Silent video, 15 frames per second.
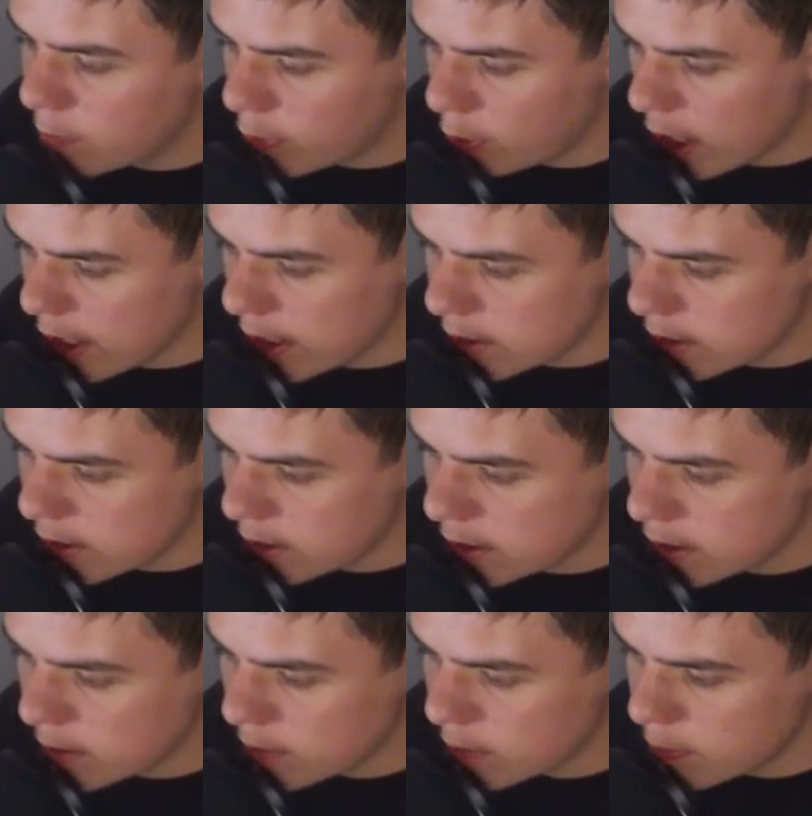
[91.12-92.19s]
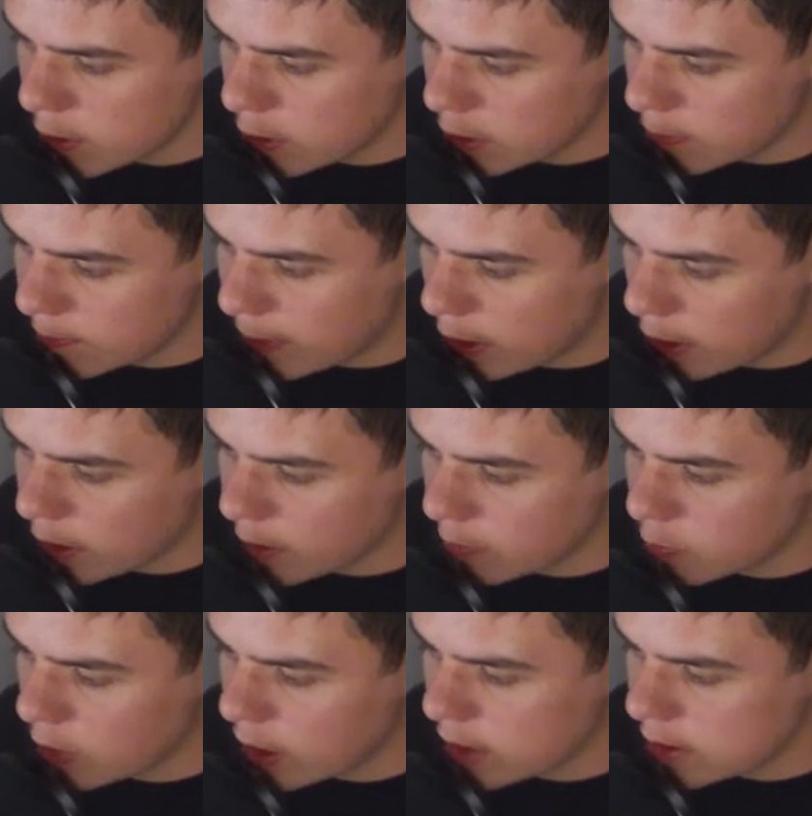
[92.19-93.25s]
Breasts,
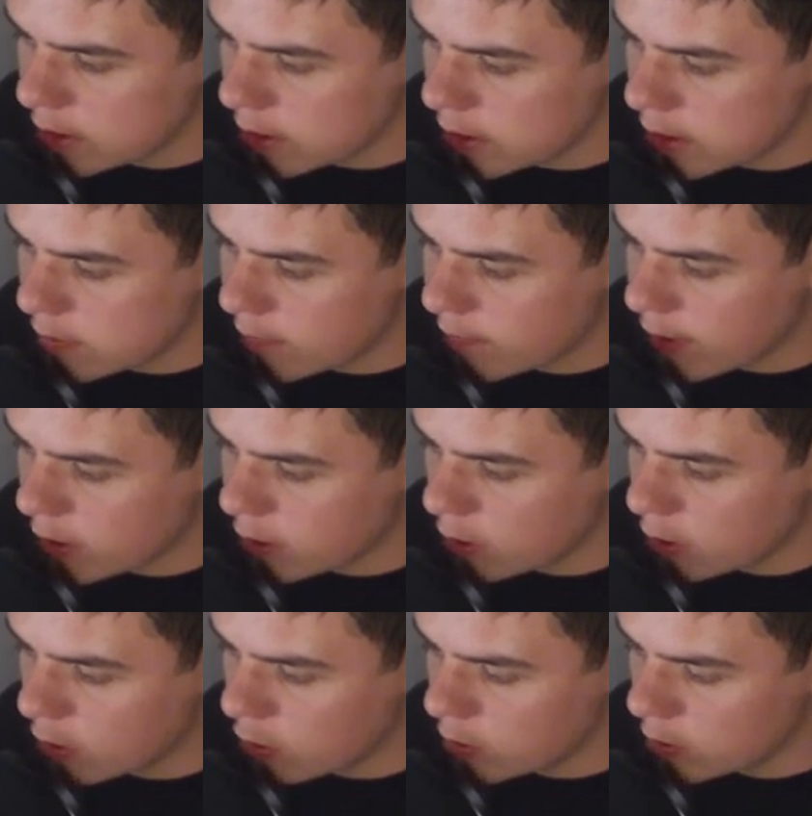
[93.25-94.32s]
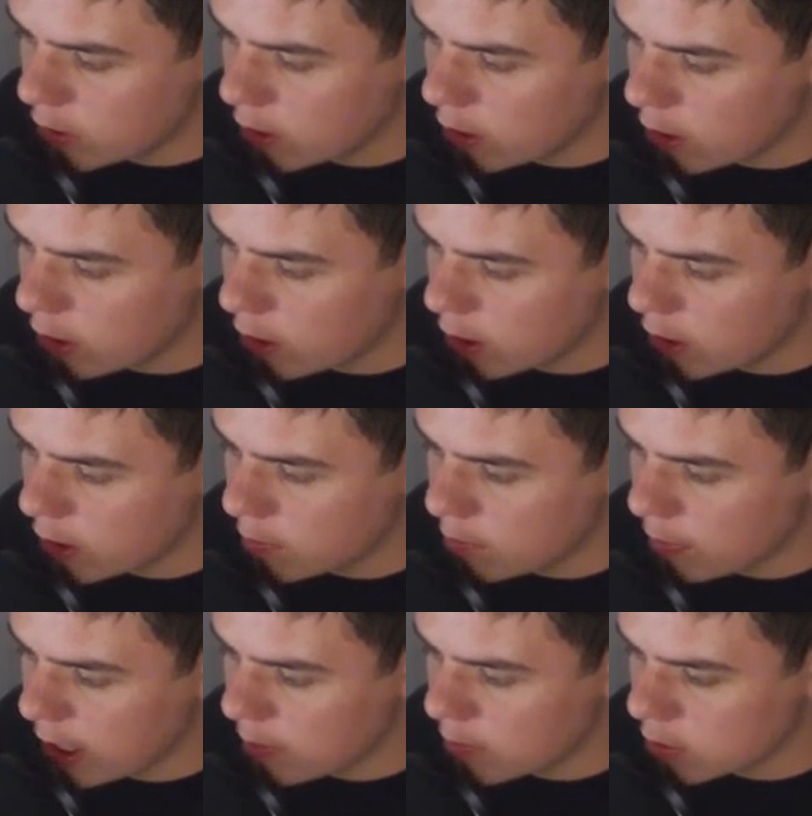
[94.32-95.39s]
milk-bearing breasts found
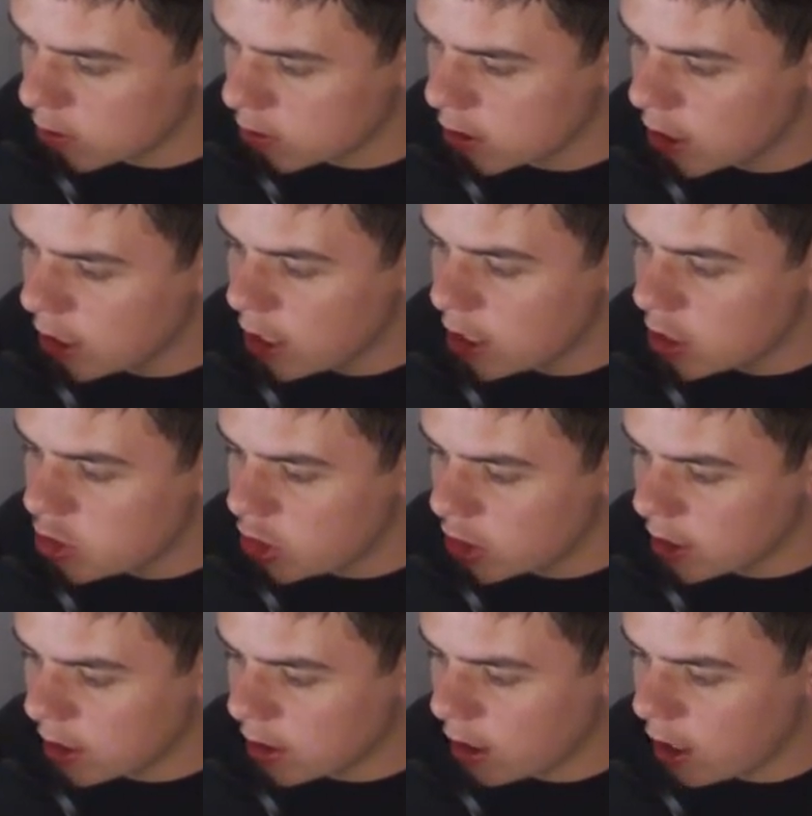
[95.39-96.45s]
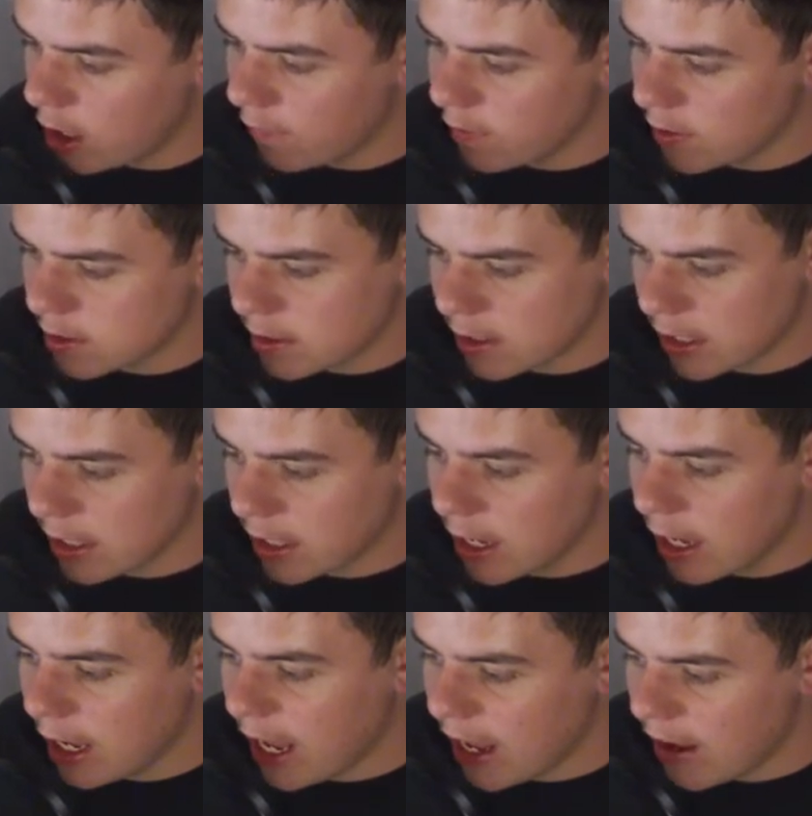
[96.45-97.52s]
on mammals. Chicken obviously
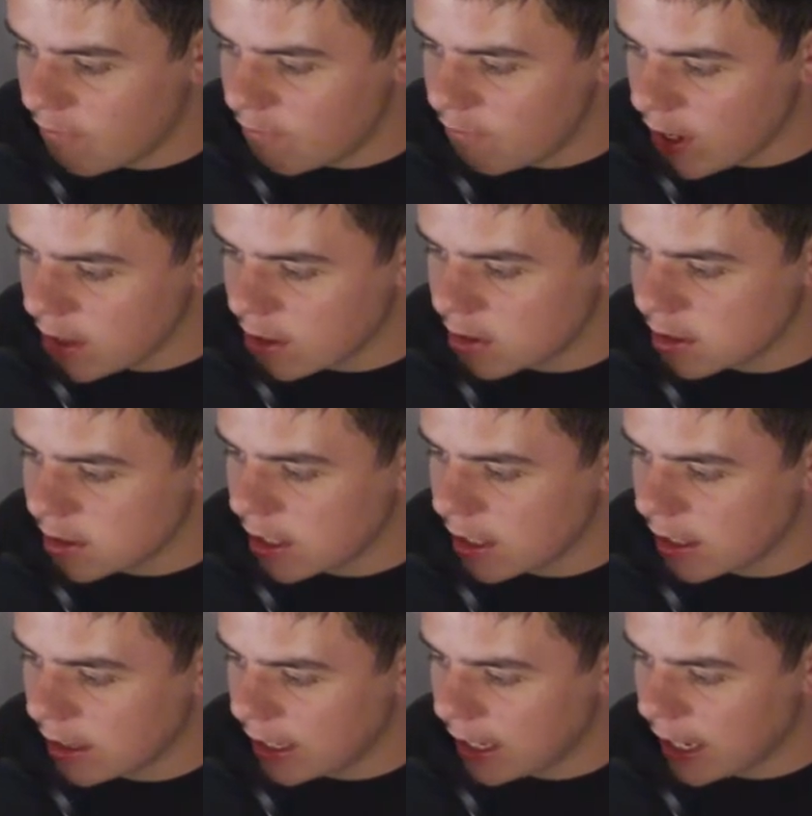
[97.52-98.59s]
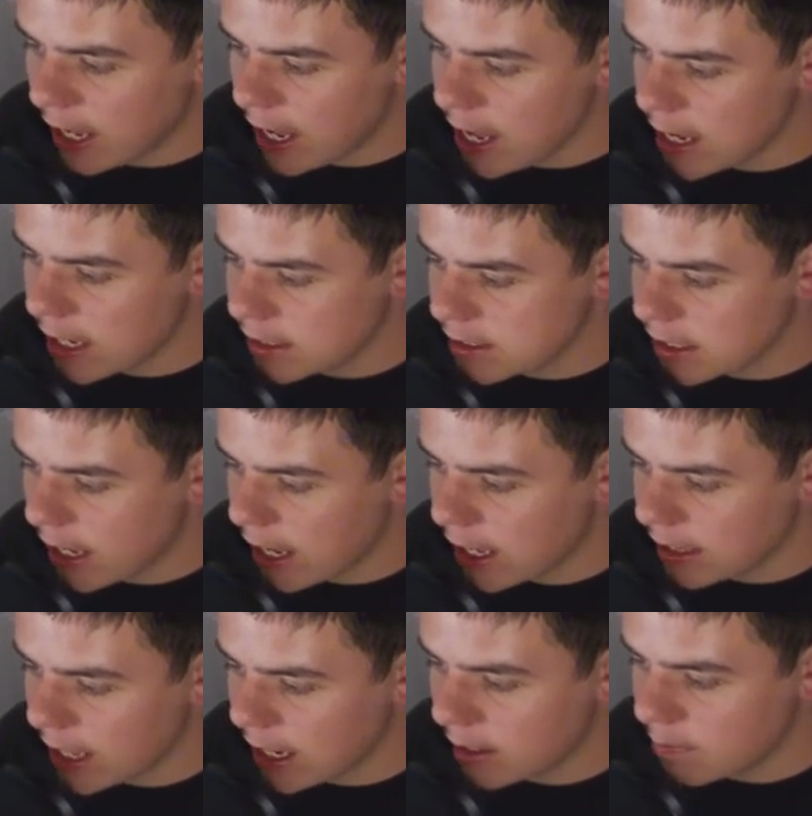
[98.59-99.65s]
have feathers, lay eggs,
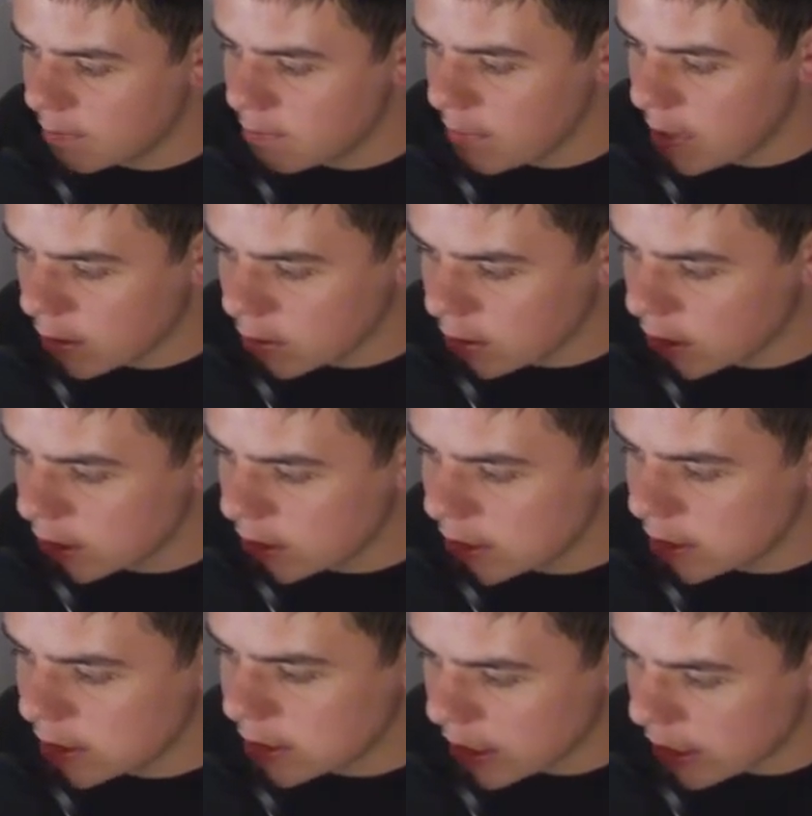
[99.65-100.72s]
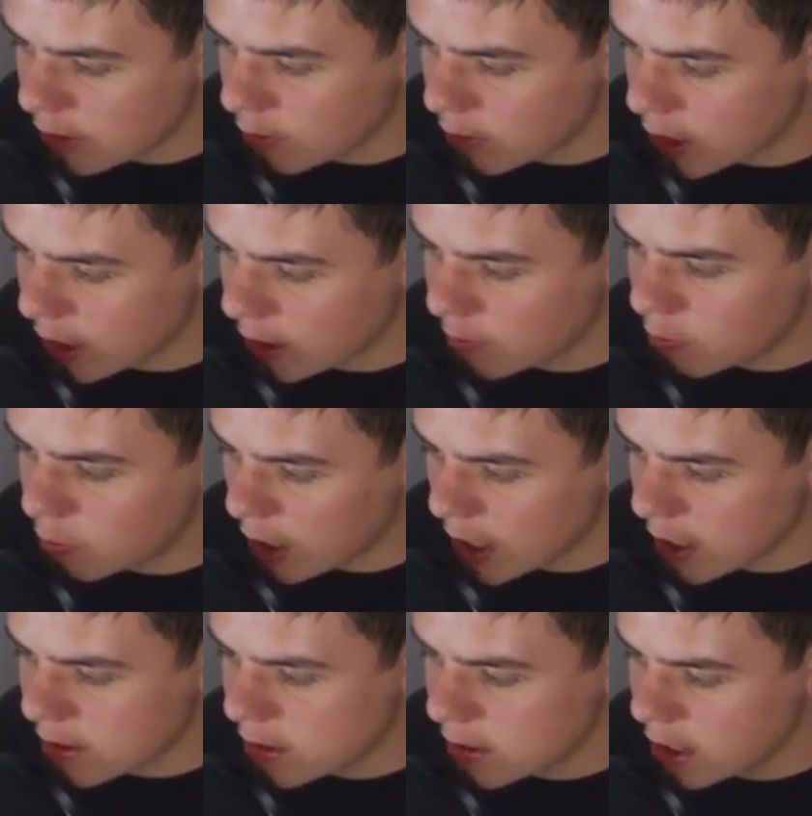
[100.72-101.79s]
and lack milk-secreting
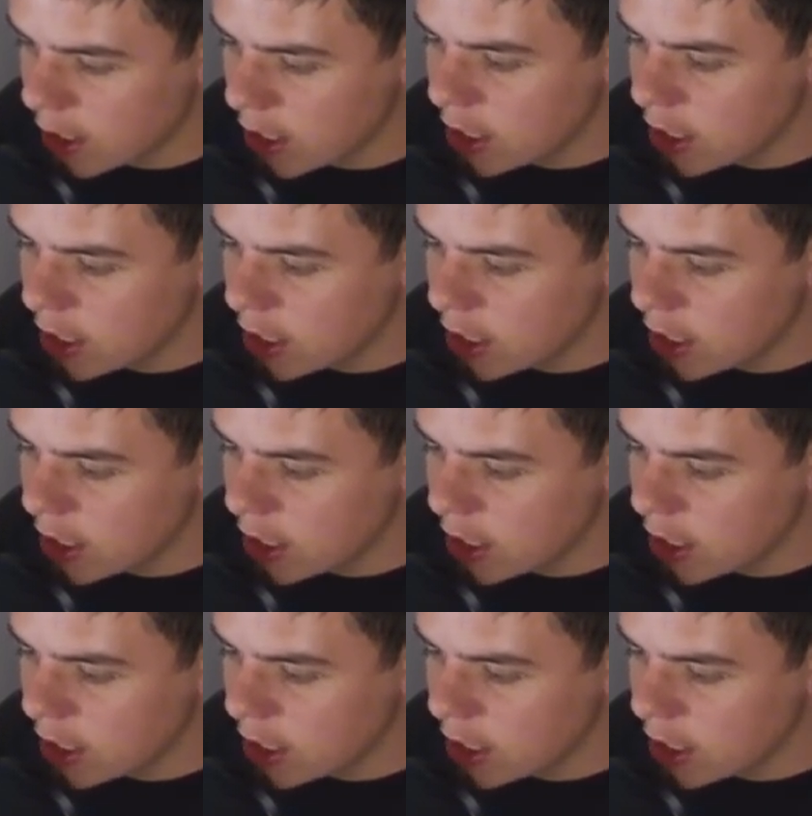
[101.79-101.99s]
breast.